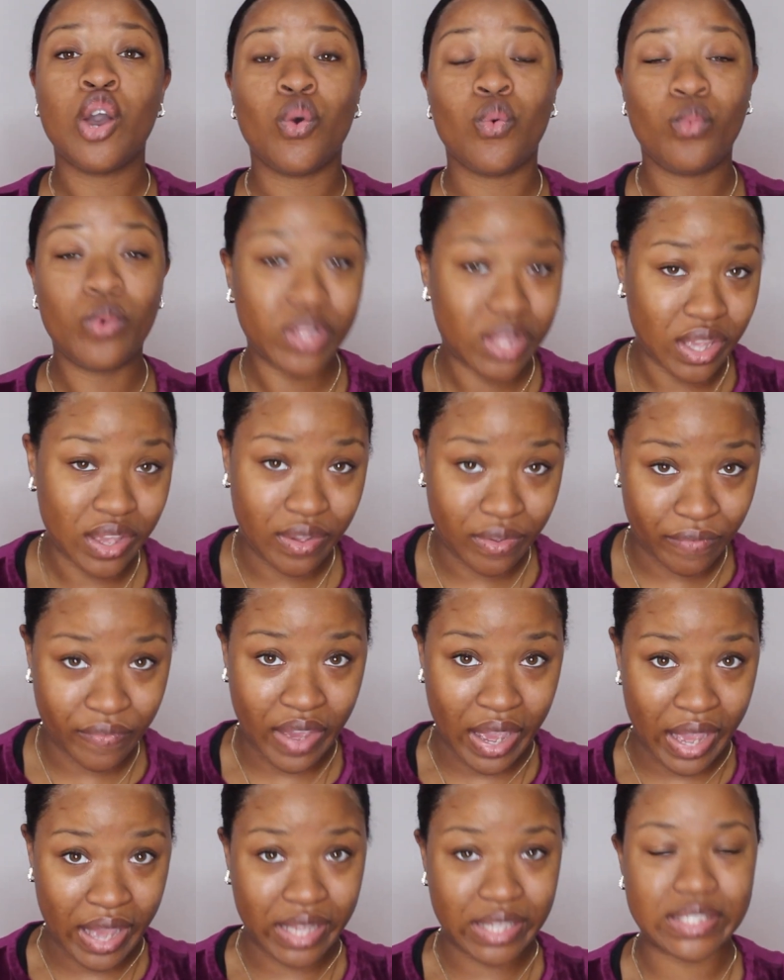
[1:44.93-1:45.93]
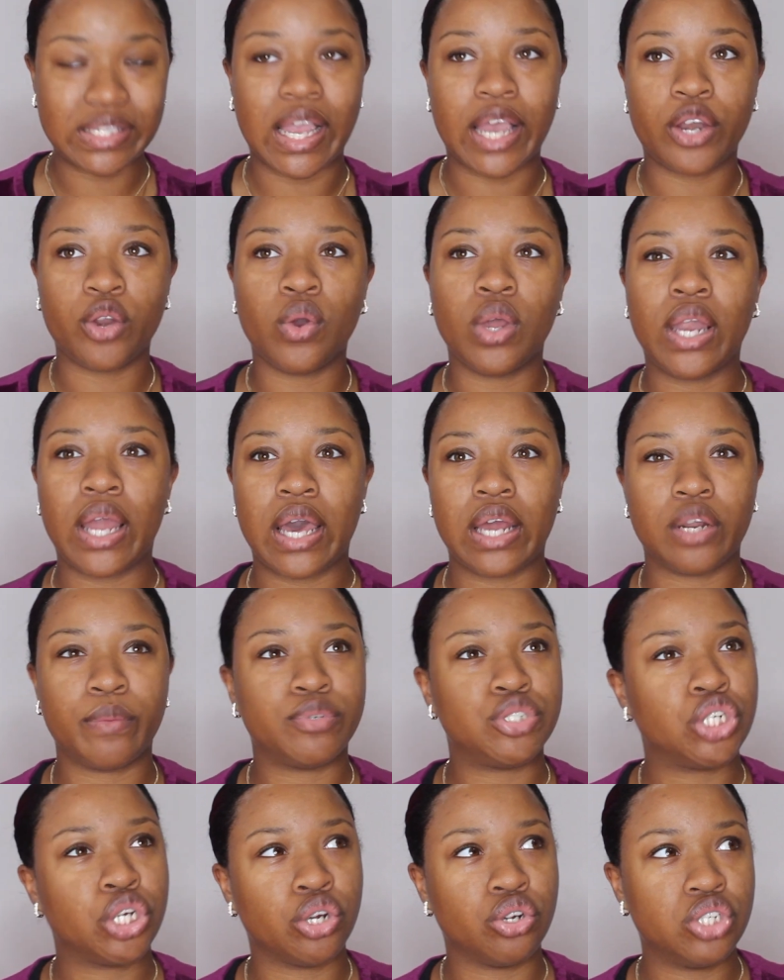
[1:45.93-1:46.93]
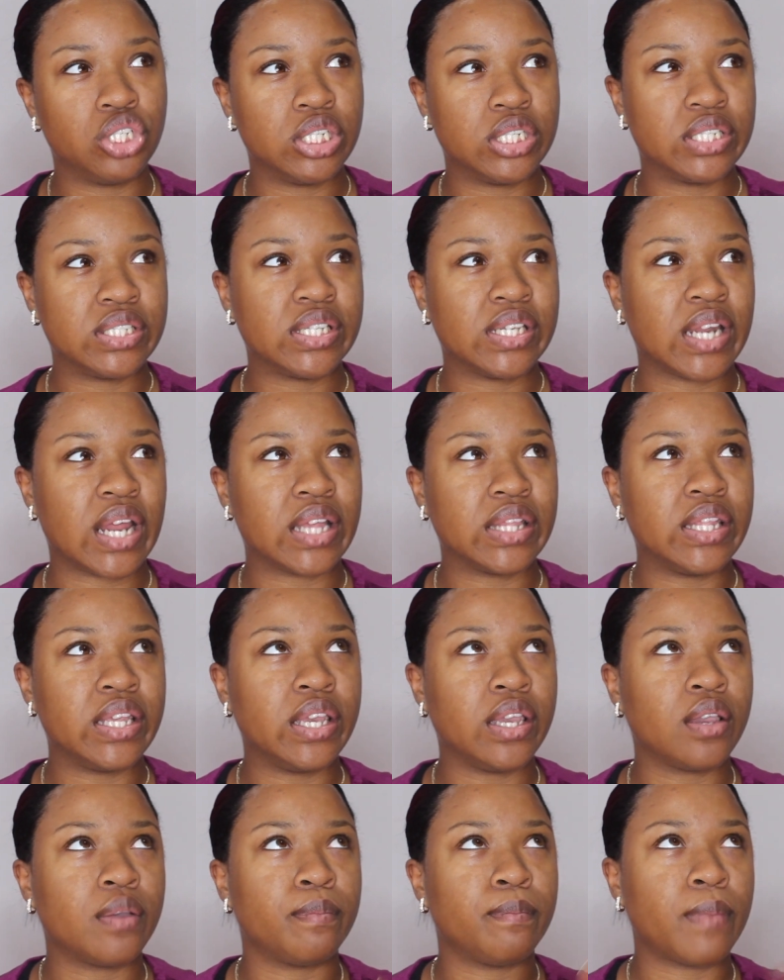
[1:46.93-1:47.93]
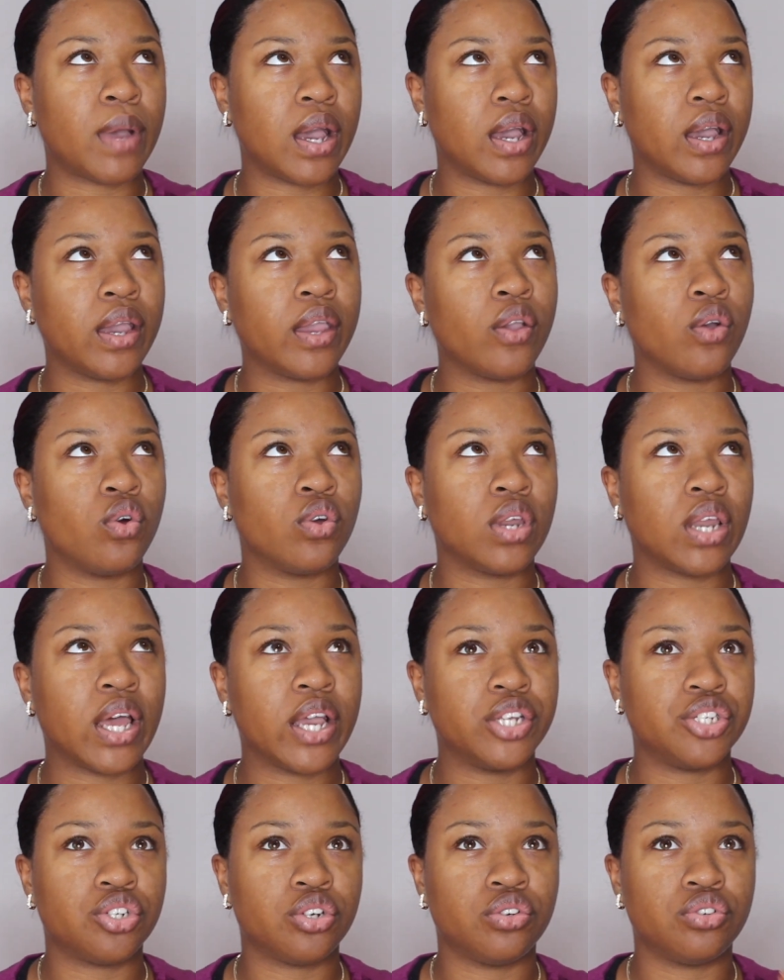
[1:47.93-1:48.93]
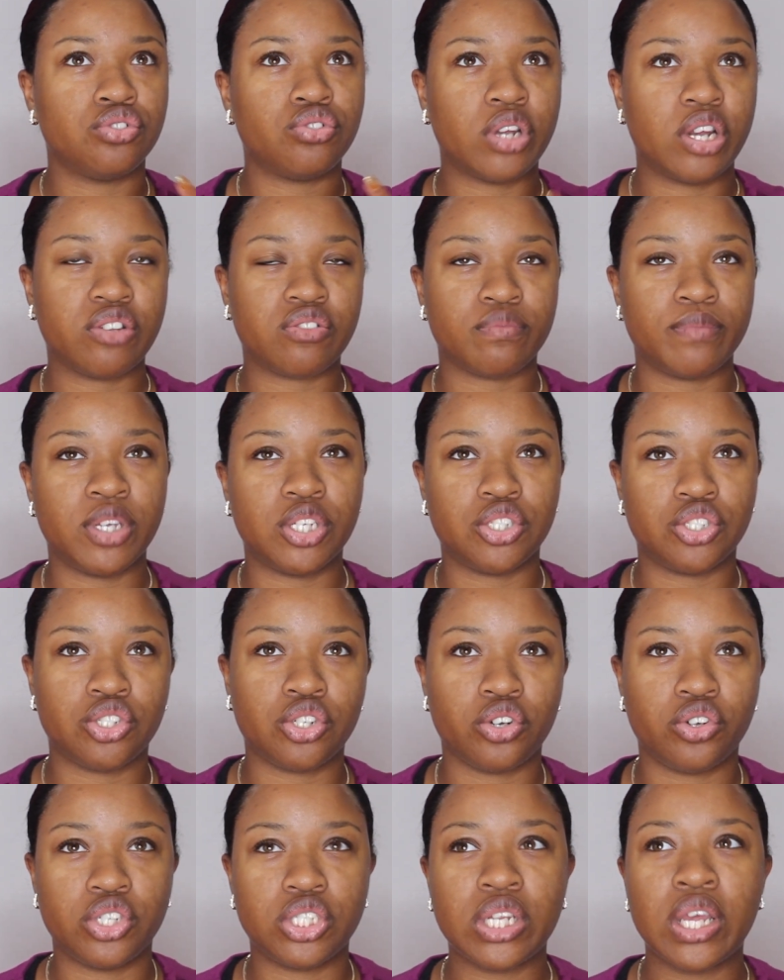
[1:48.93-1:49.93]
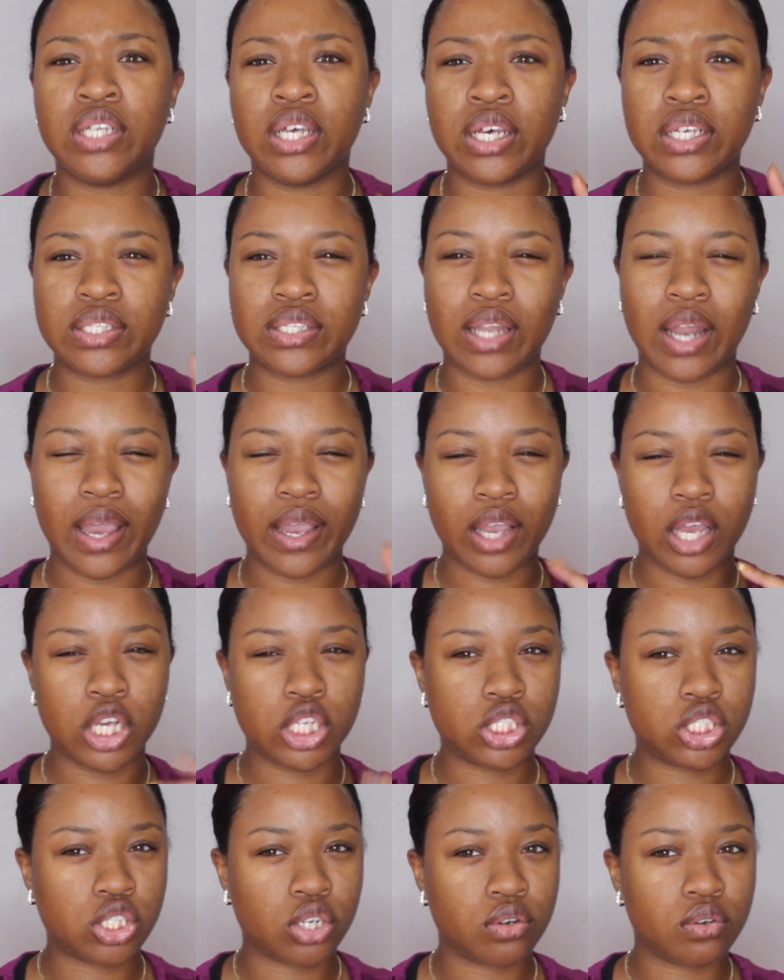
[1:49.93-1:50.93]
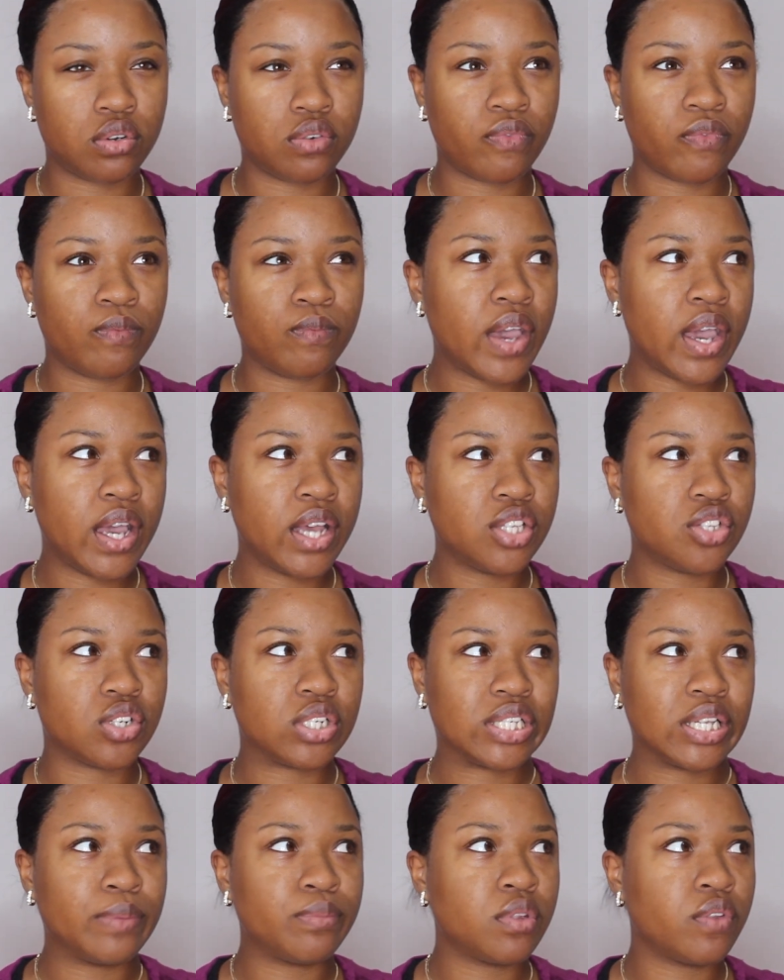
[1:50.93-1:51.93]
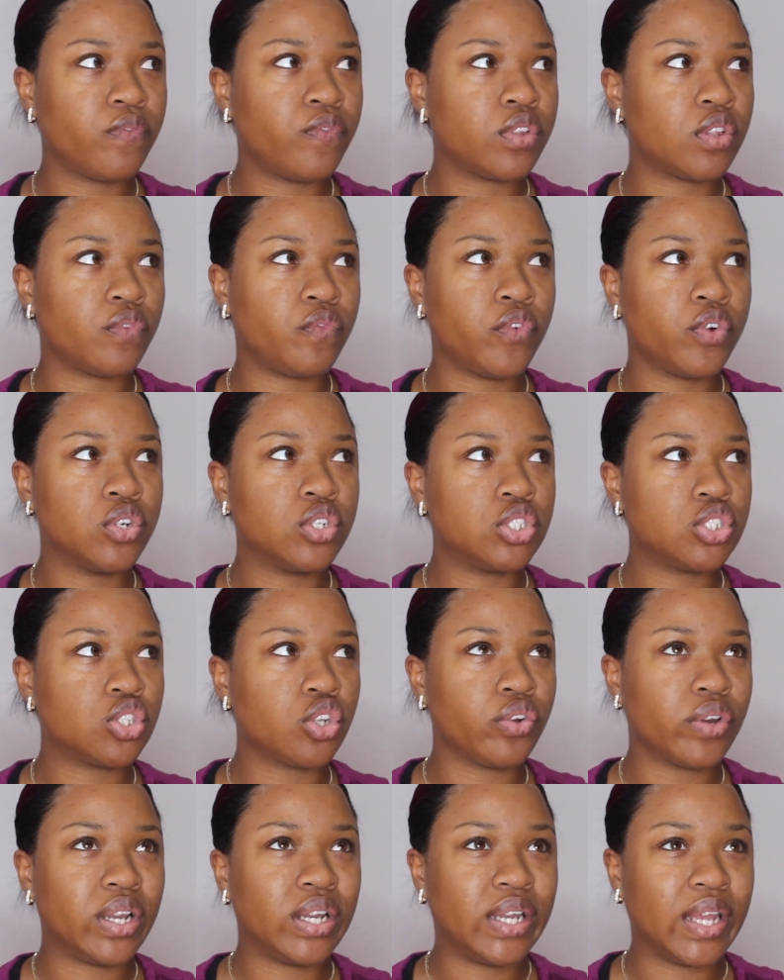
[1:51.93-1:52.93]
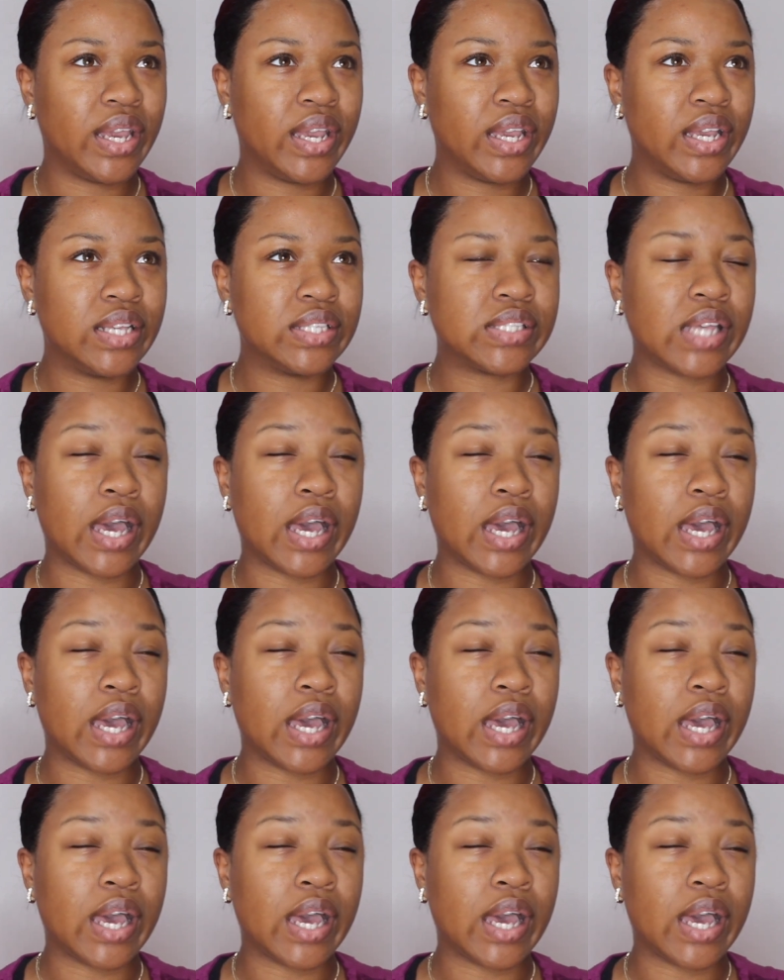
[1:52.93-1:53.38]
with a fast I know a lot of churches and I think my online church transformation church does like a certain fast or something for the first 30 days